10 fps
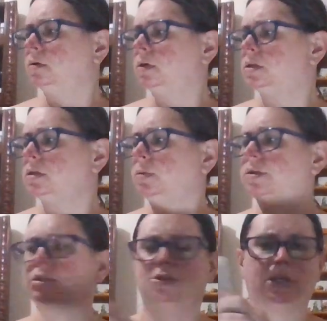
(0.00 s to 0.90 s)
because there
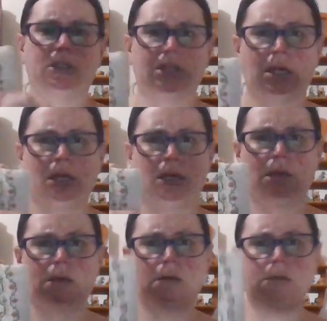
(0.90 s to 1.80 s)
was strings hanging
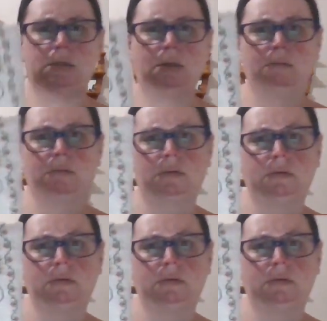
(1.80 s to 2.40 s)
here, so